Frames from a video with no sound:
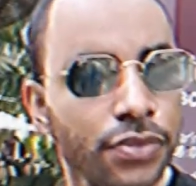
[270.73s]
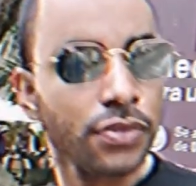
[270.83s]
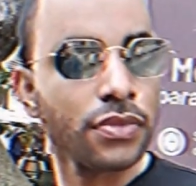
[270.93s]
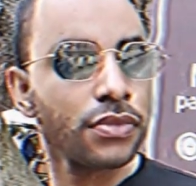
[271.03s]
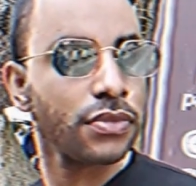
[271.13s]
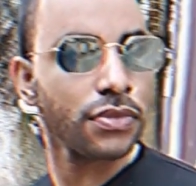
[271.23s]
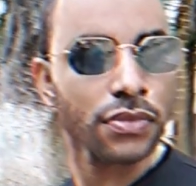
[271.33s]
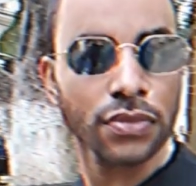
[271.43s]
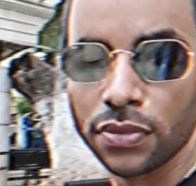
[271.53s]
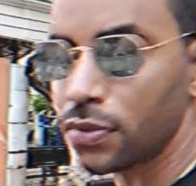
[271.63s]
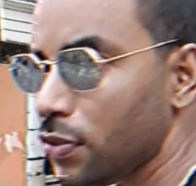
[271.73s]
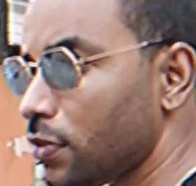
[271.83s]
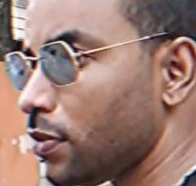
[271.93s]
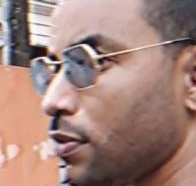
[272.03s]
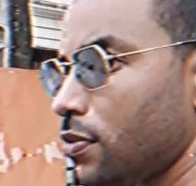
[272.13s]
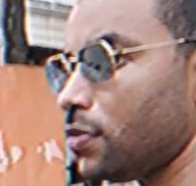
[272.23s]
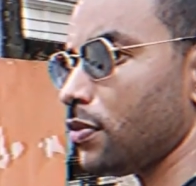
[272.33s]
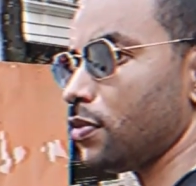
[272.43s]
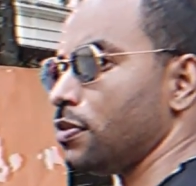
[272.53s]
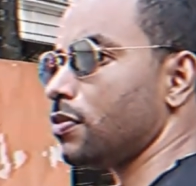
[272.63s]
In 2022, I generated
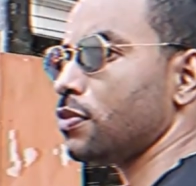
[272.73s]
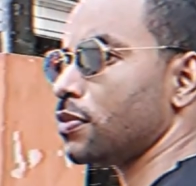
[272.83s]
close to